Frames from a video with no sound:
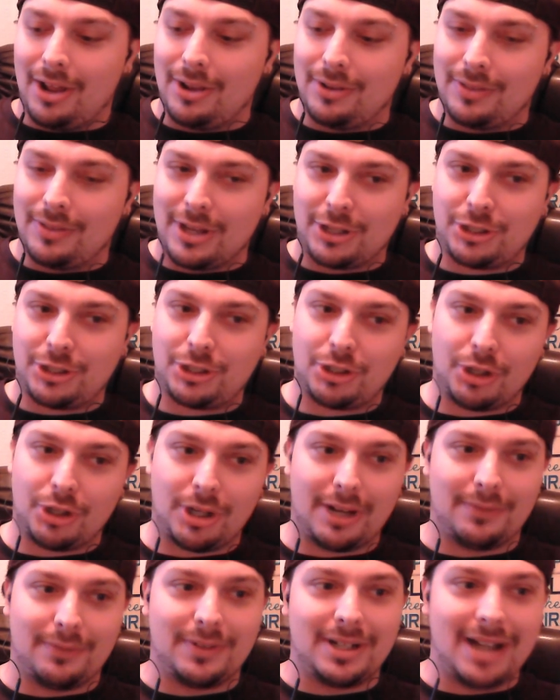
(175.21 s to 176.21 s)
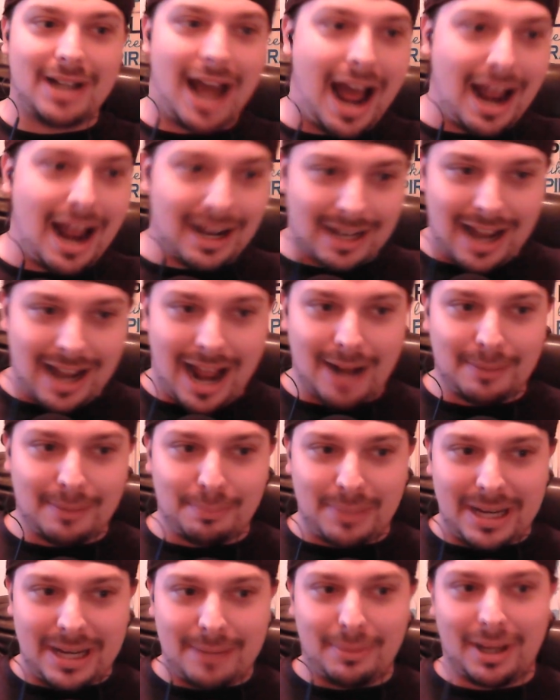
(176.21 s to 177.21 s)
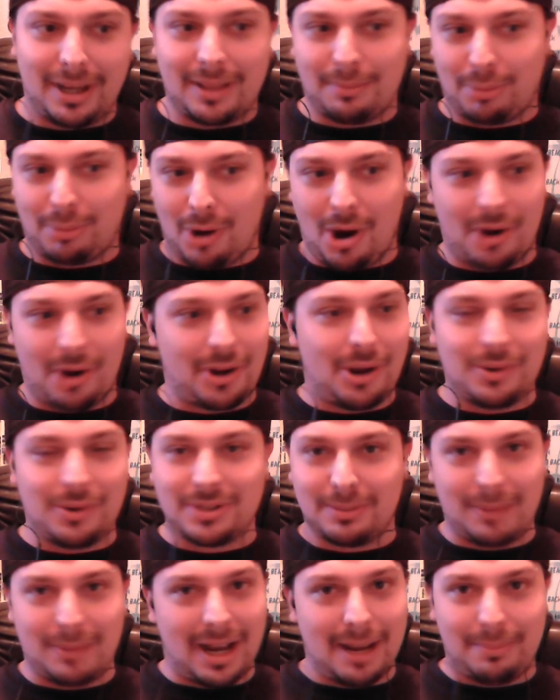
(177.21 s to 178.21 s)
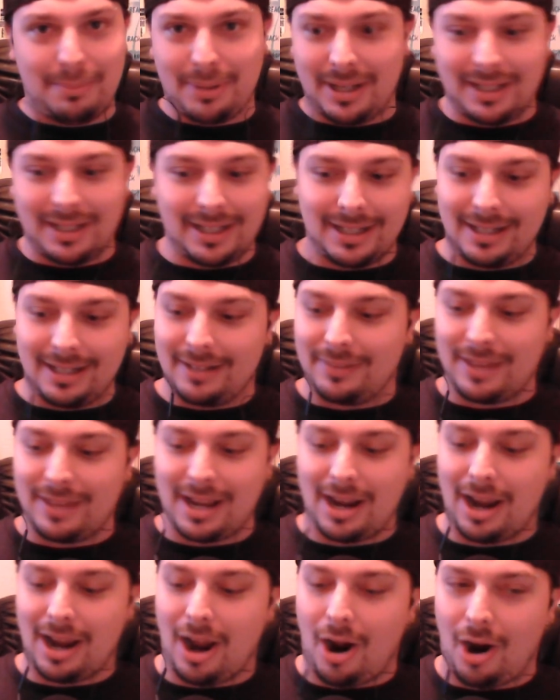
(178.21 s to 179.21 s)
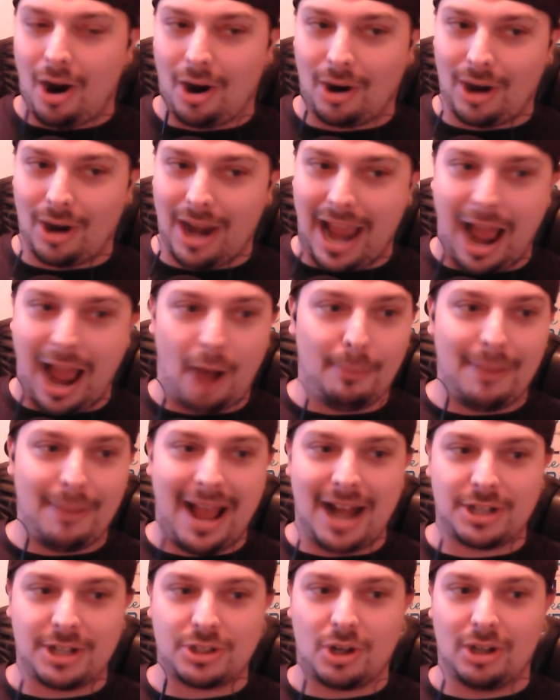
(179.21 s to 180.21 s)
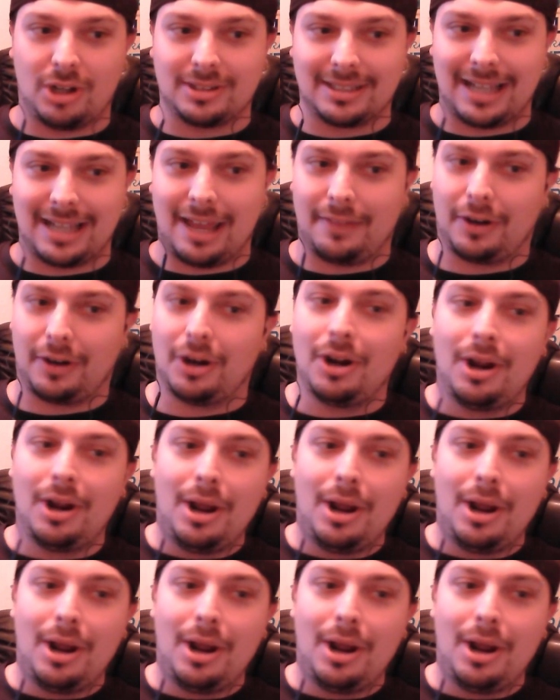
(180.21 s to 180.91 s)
They should have not gotten beat by the Broncos, in my opinion. They are outmatched altogether.